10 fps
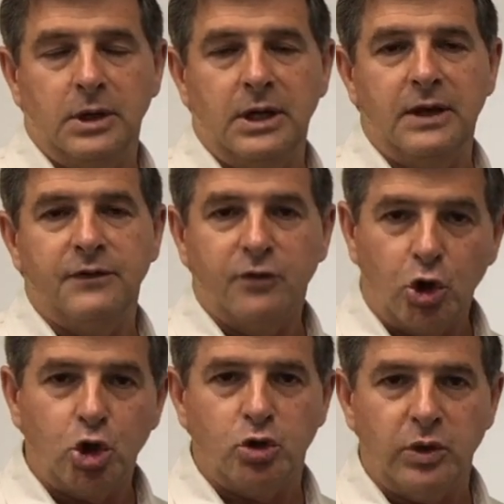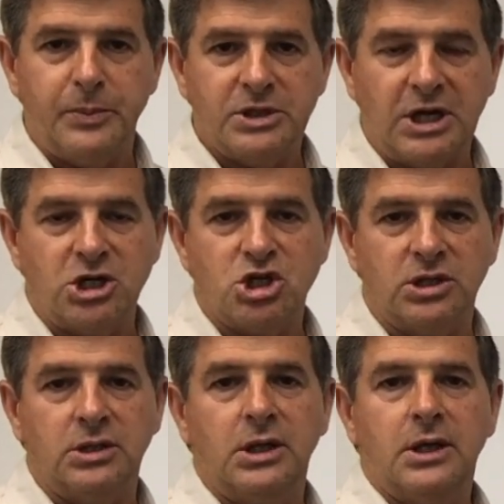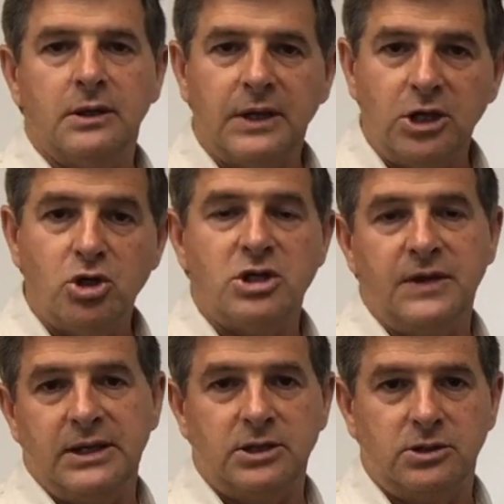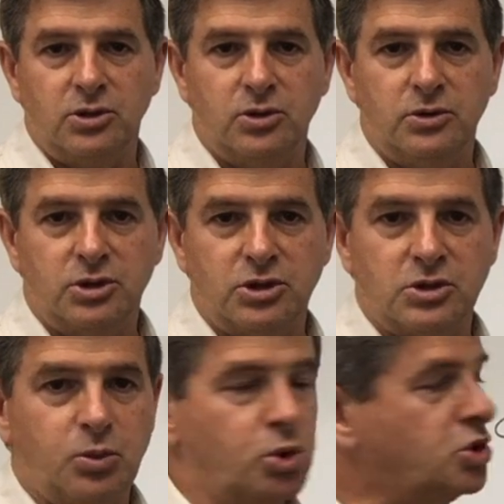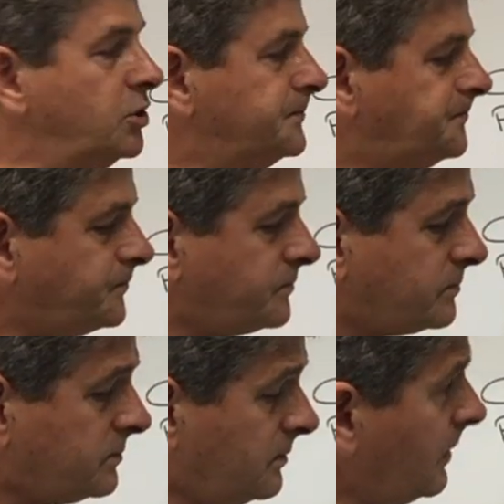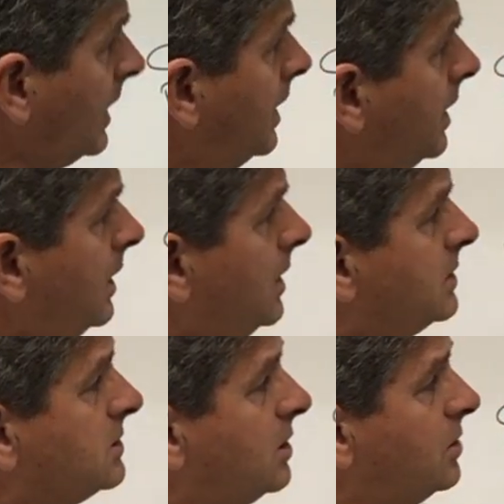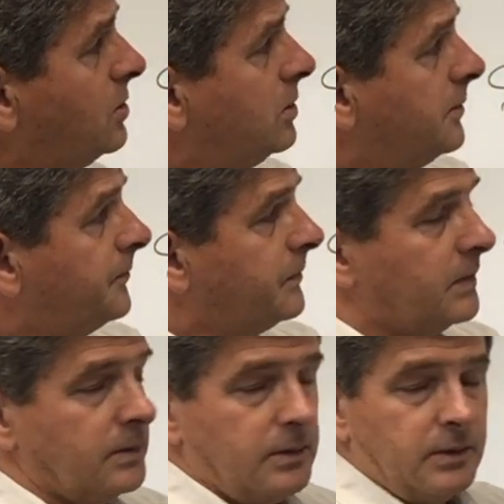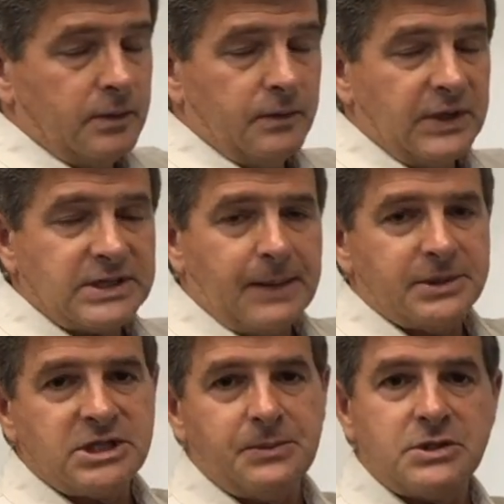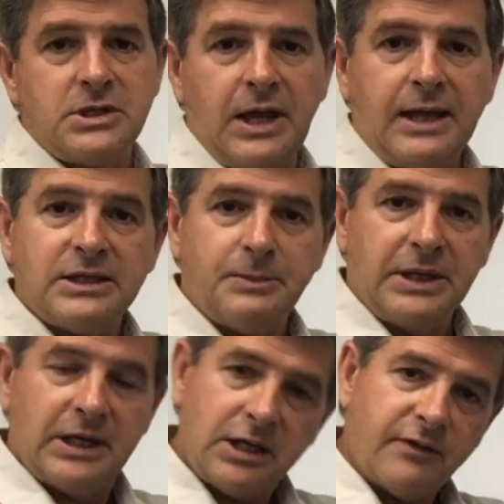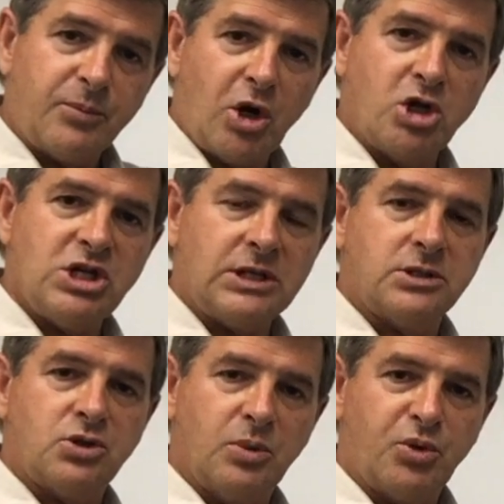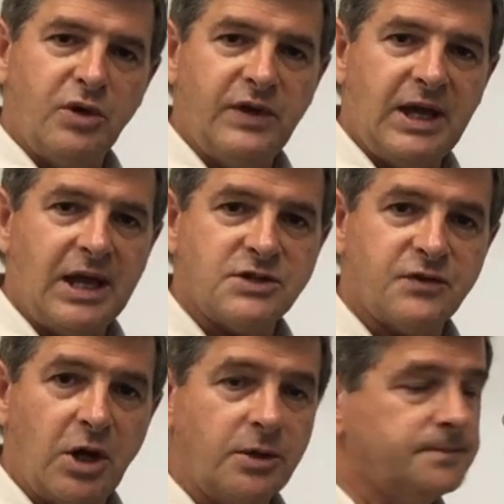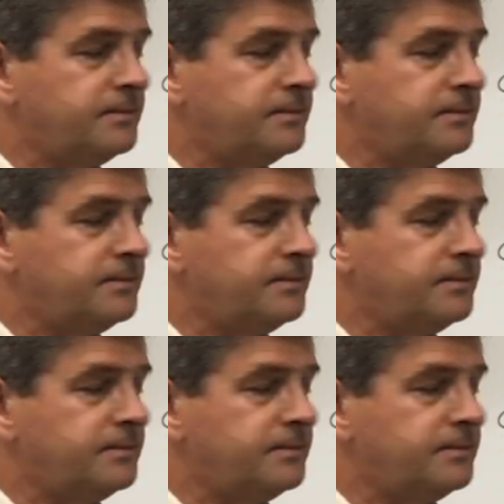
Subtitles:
if you've got a good reputation, they're usually there to support you. So there's a couple of tips at the beginning of the project to improve your cash flow.